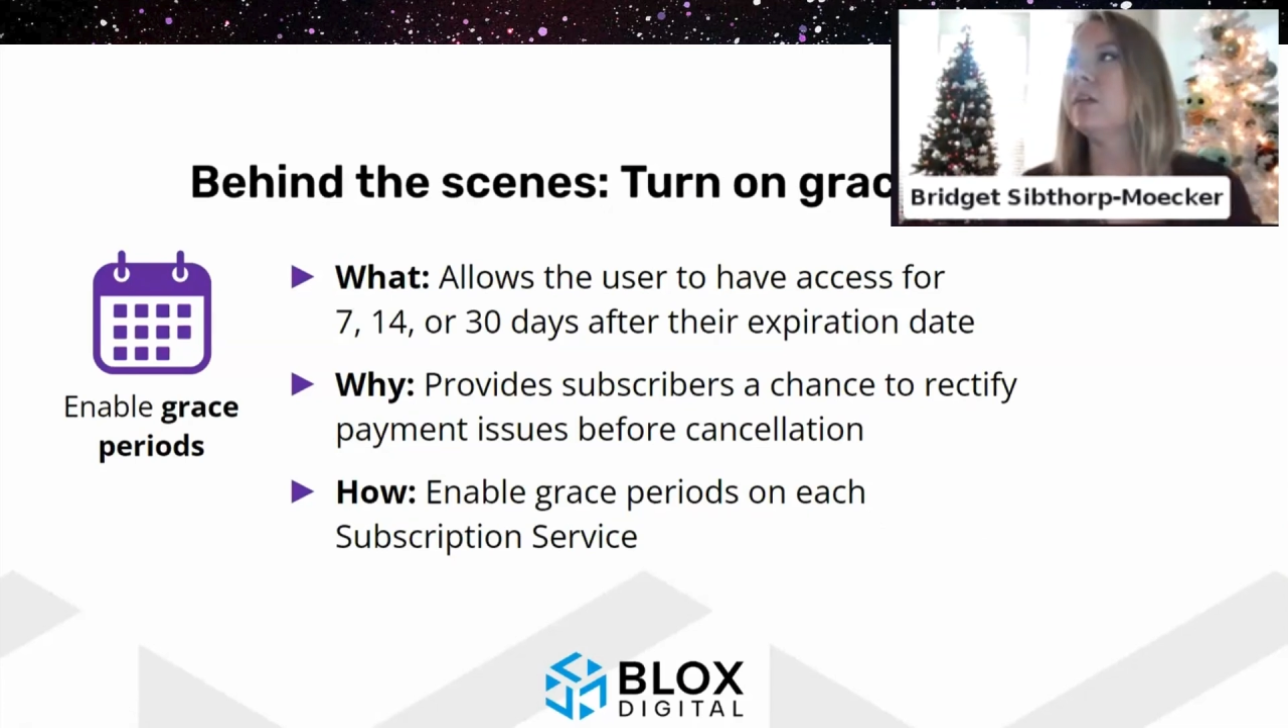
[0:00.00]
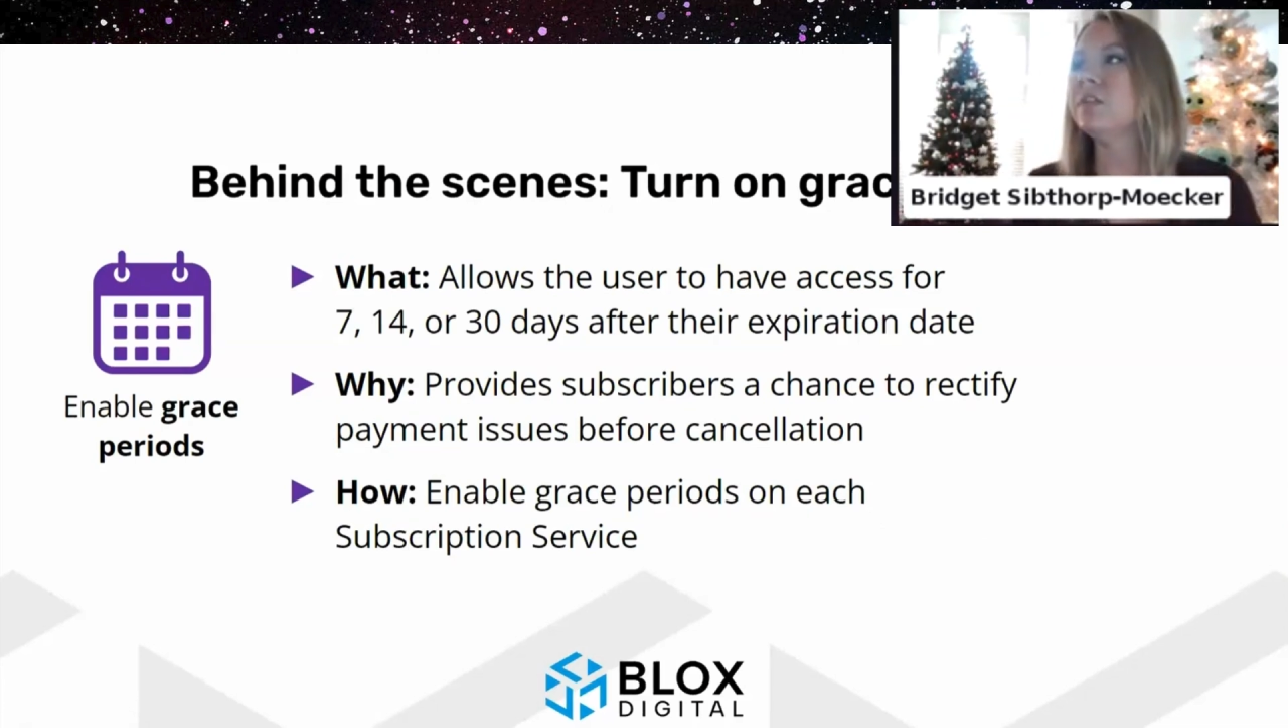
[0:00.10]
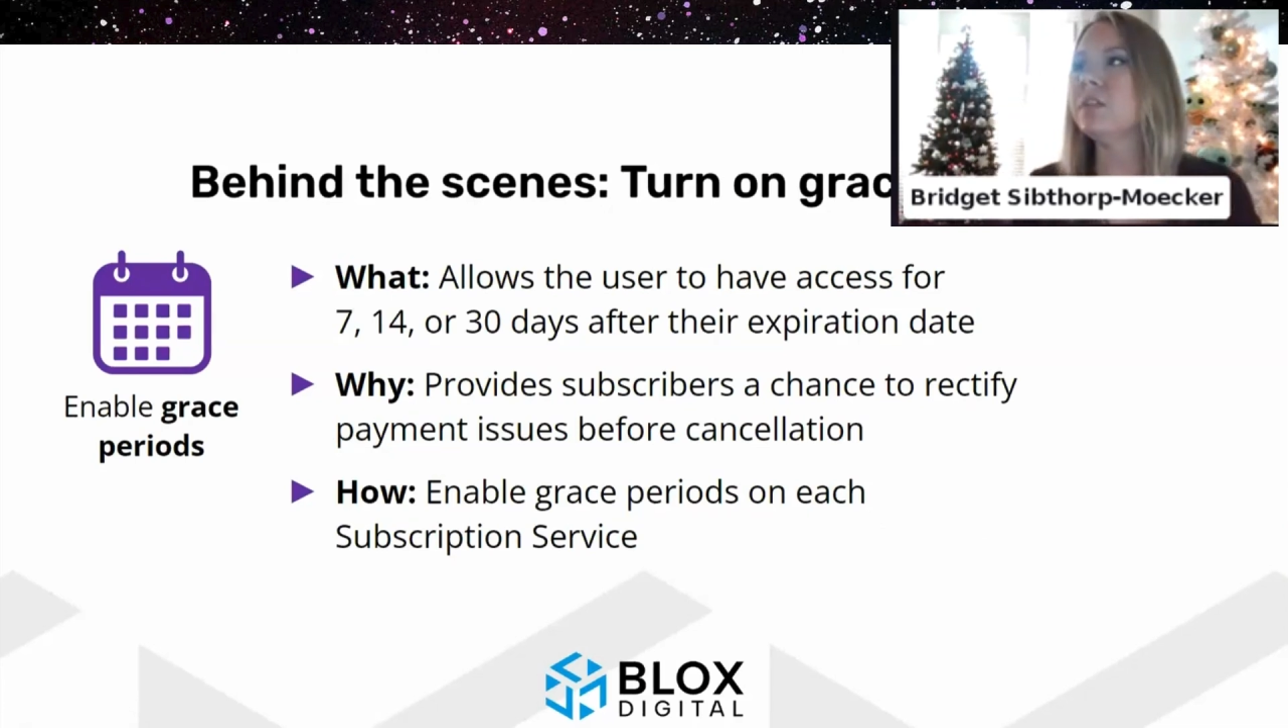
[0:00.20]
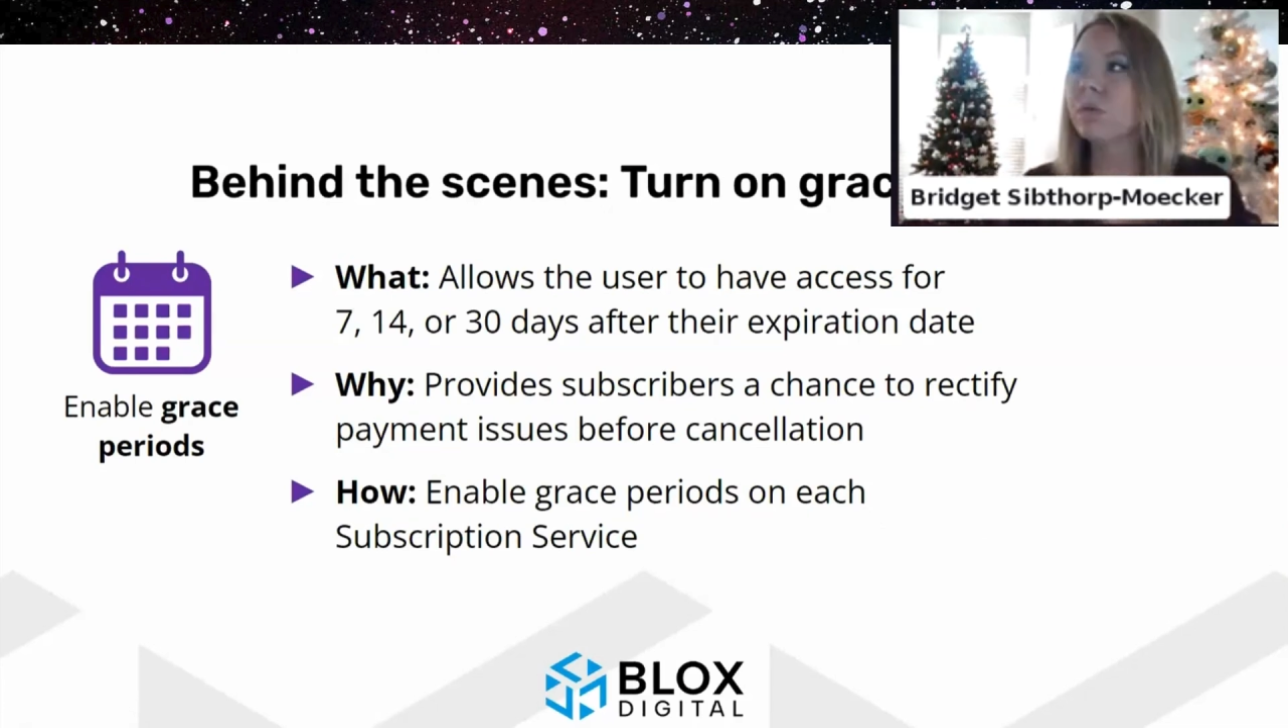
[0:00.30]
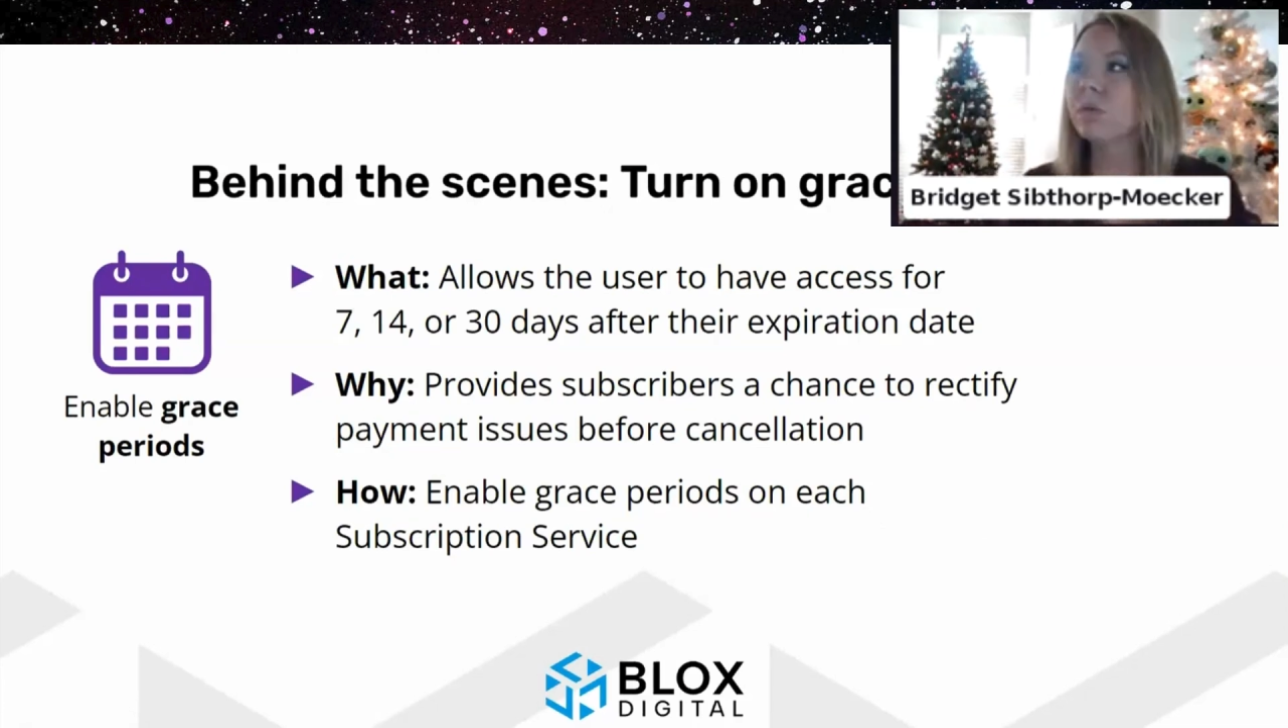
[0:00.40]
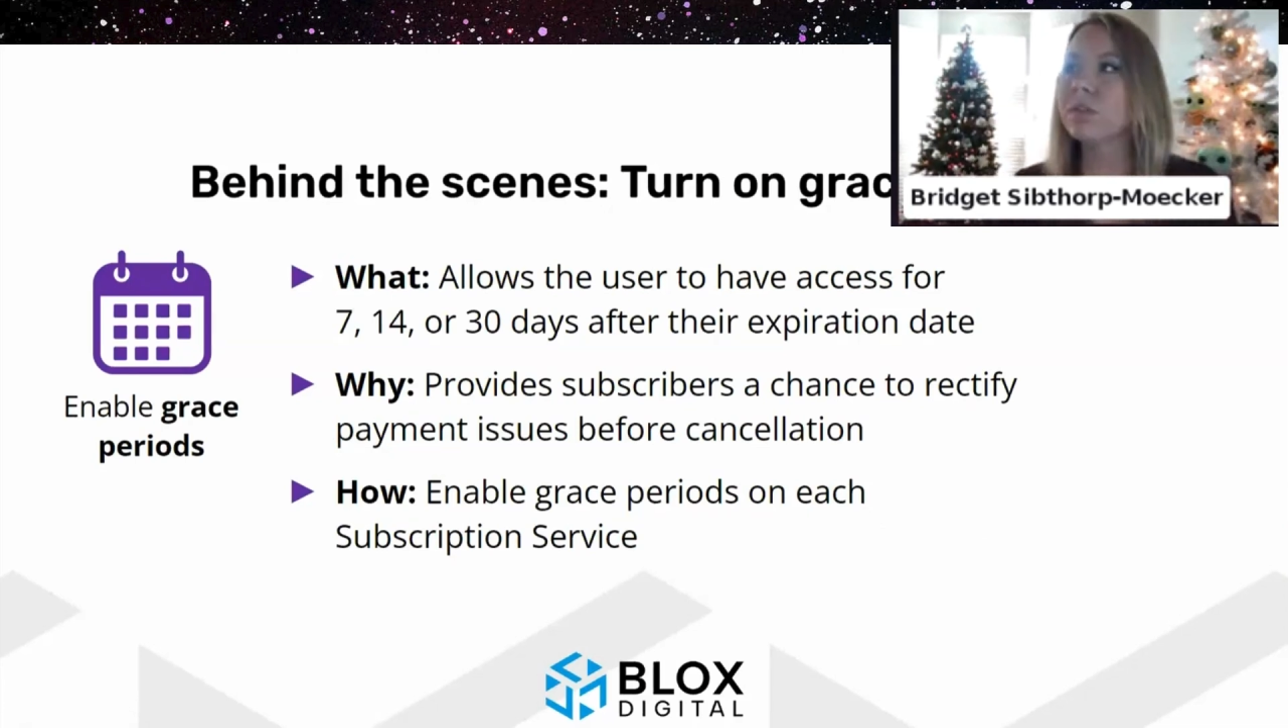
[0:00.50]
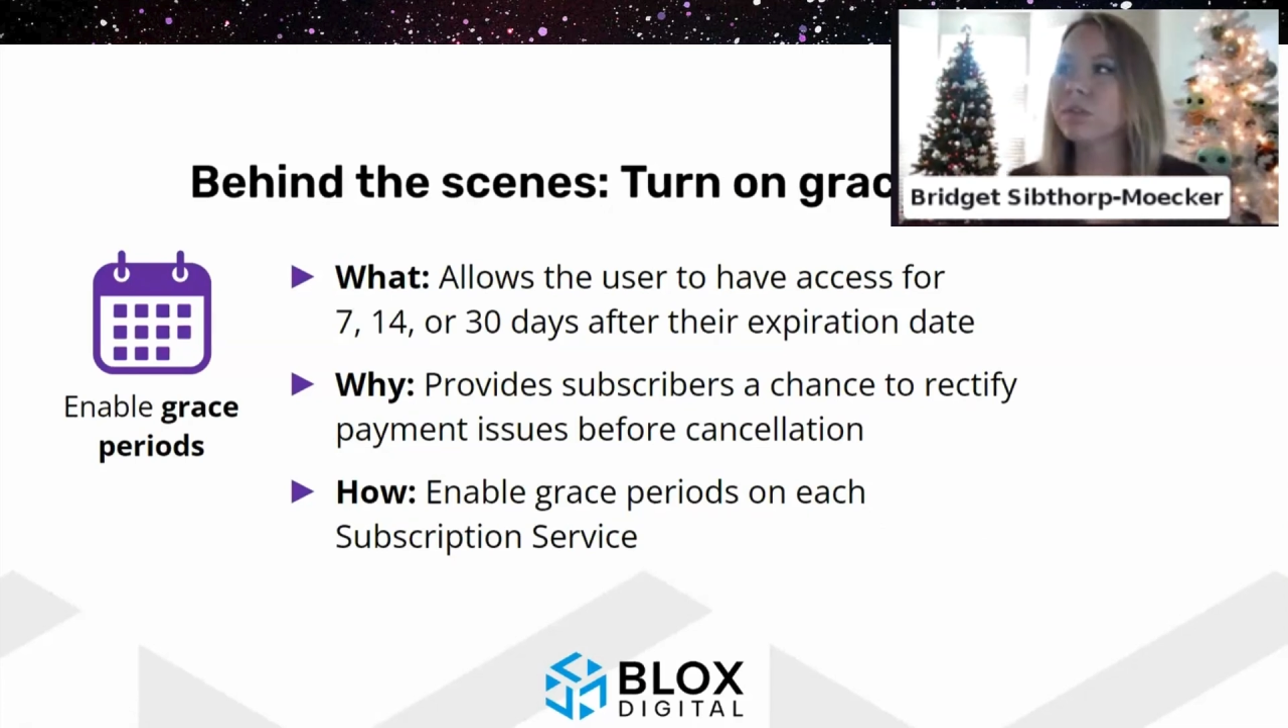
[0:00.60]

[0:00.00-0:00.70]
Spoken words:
So the